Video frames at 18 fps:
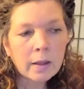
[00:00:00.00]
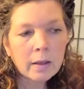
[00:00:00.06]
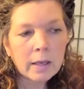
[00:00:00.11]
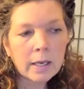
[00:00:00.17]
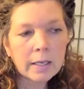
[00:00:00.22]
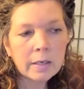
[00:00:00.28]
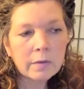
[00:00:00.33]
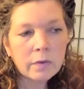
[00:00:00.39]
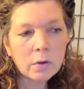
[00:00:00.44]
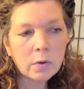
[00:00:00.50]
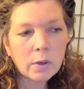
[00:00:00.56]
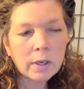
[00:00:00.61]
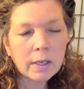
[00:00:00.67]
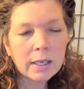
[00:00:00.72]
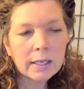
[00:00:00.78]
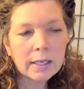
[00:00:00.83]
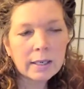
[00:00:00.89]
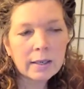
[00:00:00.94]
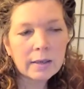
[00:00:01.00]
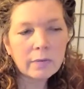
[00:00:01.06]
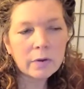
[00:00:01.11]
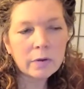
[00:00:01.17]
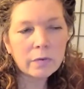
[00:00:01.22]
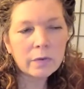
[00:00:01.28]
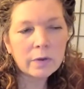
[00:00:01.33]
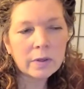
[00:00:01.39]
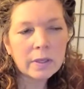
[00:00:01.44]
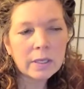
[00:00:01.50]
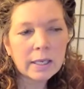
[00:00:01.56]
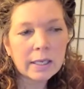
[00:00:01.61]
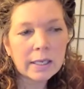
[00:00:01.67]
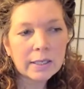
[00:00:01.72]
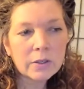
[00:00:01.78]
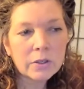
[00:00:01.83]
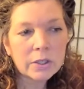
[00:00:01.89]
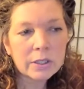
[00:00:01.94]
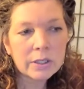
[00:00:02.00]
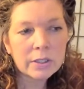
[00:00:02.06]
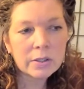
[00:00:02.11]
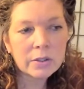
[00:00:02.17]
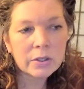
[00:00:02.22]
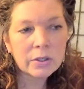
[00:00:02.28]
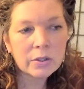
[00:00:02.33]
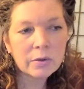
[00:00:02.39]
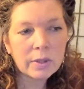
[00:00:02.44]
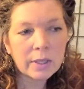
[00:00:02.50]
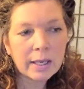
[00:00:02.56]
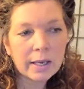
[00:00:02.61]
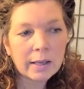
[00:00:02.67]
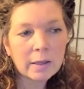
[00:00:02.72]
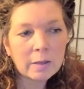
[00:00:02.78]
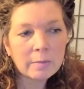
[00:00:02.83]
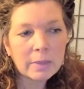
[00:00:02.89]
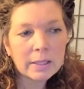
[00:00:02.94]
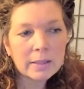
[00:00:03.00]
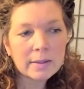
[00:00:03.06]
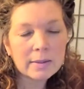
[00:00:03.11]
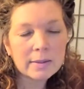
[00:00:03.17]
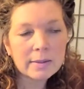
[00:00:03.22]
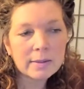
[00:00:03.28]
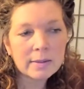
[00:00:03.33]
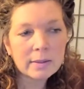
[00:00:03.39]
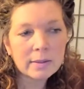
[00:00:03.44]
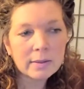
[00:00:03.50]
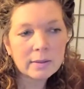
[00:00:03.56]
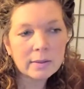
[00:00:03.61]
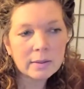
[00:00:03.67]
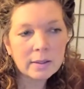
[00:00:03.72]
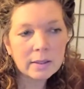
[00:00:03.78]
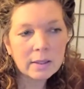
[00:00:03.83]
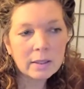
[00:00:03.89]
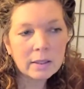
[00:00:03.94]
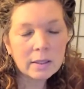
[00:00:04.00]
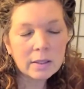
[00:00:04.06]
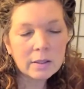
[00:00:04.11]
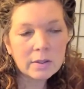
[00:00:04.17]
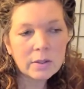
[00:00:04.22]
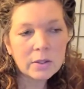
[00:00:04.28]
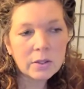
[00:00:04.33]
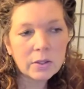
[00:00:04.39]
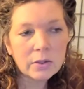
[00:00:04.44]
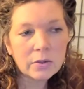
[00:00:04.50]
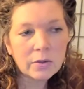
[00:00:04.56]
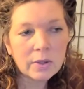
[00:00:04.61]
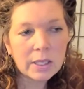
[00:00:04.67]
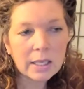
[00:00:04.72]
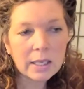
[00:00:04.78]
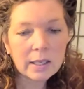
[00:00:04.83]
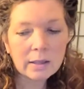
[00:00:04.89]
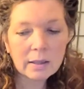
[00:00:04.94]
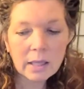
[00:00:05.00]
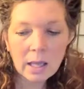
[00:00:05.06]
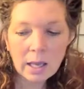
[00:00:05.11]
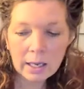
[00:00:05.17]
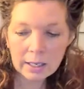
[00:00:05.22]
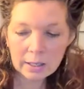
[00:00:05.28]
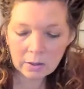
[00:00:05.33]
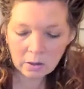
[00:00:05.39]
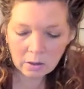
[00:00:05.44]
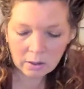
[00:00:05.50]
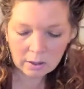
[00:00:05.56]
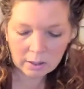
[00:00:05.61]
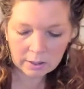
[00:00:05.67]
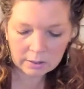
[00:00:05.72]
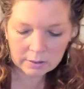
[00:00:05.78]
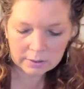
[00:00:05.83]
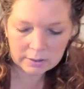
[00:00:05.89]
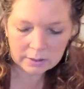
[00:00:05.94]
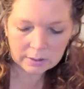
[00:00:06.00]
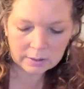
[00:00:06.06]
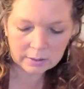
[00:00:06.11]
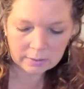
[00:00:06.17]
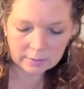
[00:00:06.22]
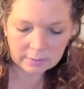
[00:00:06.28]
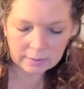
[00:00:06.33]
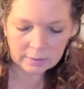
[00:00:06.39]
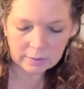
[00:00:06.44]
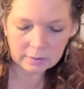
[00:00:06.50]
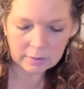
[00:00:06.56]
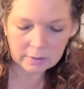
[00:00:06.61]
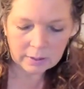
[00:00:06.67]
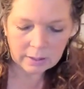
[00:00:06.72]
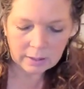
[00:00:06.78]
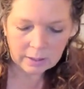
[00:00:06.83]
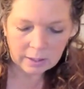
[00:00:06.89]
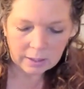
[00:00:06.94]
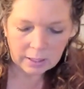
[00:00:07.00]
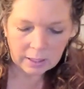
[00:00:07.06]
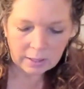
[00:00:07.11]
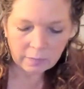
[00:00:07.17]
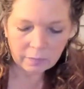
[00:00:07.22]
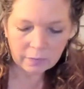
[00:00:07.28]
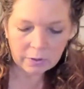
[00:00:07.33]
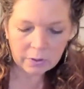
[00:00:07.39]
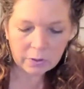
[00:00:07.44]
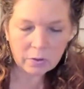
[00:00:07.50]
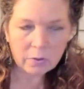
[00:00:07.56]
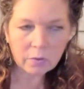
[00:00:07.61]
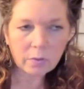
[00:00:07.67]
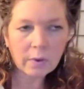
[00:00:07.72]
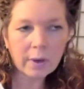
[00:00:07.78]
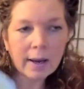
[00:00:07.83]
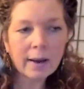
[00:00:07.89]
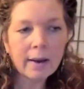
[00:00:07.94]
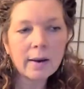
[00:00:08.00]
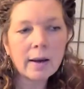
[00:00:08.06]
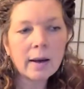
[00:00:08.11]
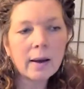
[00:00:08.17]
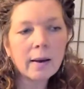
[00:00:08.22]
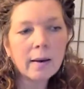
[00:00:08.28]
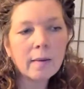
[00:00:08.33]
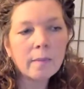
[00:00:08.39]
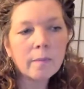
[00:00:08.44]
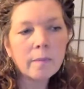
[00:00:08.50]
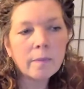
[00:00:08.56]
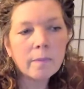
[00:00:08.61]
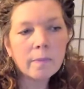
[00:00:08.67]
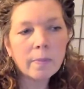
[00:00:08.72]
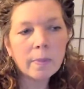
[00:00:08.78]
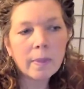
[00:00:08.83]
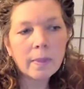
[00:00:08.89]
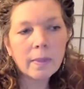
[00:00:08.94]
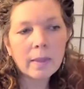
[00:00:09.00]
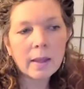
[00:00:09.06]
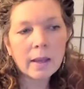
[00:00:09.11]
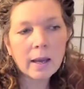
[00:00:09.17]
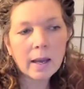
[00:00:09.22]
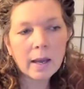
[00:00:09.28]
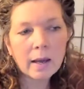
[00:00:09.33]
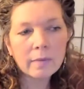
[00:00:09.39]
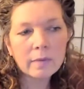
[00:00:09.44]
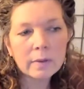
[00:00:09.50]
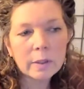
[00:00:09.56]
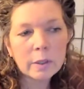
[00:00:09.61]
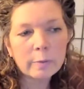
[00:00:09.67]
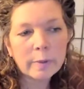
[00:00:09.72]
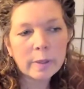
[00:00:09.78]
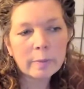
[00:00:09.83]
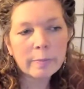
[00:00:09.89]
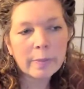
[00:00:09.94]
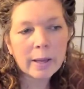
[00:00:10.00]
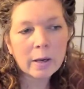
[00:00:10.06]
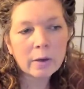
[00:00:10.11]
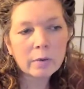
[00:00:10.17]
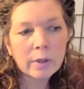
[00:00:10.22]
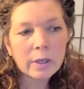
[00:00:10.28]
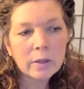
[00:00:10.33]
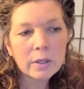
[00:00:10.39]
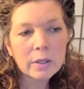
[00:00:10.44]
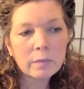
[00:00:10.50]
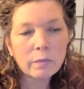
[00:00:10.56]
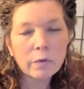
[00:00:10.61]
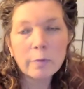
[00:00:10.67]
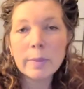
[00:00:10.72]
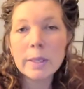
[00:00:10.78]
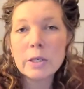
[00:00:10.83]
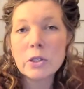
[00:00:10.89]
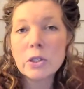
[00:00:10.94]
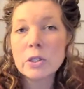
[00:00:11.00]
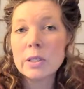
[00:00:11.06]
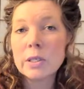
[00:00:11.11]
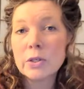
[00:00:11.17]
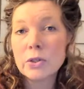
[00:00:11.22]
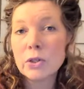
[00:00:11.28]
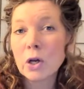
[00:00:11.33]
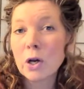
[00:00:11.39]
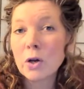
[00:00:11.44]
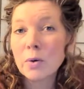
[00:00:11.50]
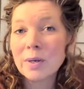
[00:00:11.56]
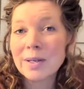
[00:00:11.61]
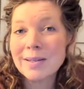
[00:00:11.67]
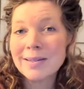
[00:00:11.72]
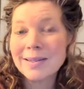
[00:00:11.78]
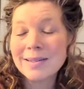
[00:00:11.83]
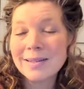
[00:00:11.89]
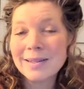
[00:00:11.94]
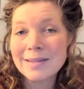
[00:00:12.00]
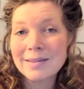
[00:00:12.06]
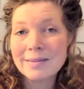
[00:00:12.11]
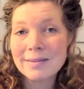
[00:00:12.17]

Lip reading: And if you feel the connection to the elements, to the line art, if you have a little bit of background information in chakras, it